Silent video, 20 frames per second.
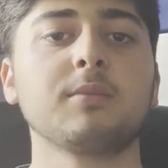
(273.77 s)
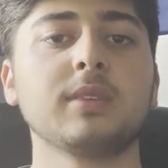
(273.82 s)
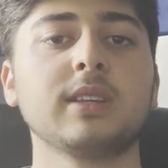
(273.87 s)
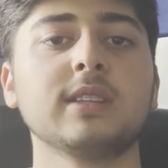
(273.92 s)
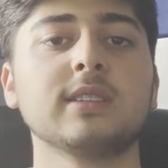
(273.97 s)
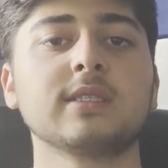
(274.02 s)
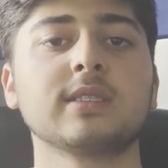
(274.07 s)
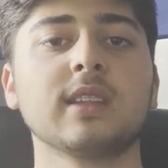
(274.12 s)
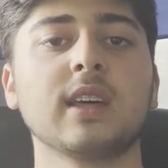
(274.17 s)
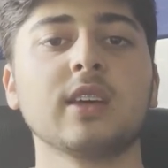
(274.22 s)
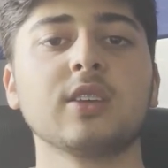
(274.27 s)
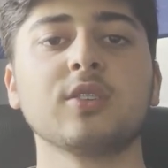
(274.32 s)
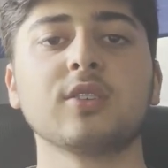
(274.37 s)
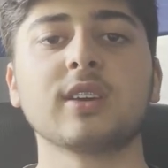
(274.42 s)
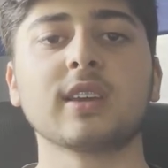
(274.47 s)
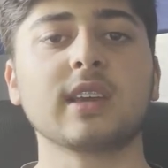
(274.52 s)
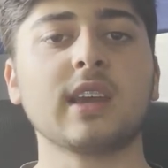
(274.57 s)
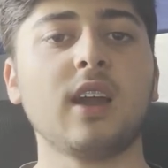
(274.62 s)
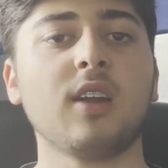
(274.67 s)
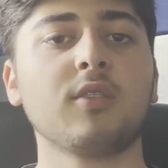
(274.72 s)
means that you
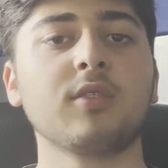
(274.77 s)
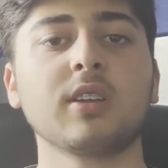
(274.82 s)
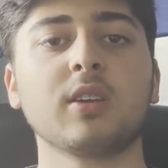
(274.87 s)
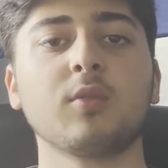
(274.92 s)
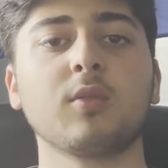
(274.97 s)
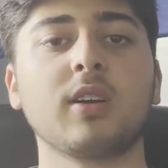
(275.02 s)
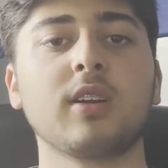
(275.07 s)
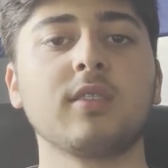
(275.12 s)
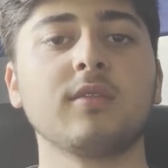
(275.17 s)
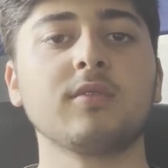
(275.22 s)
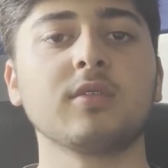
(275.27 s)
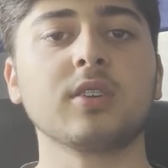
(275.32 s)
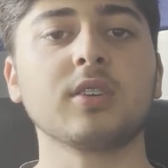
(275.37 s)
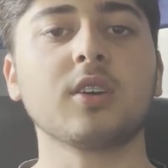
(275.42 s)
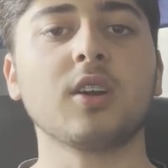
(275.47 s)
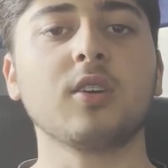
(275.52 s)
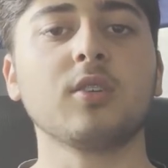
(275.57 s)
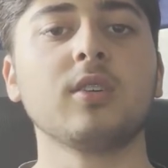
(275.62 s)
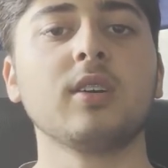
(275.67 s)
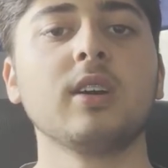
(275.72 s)
can carry it wherever you
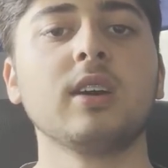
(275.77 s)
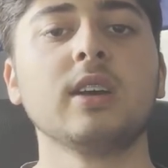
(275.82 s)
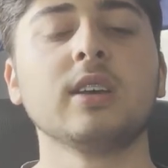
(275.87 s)
go.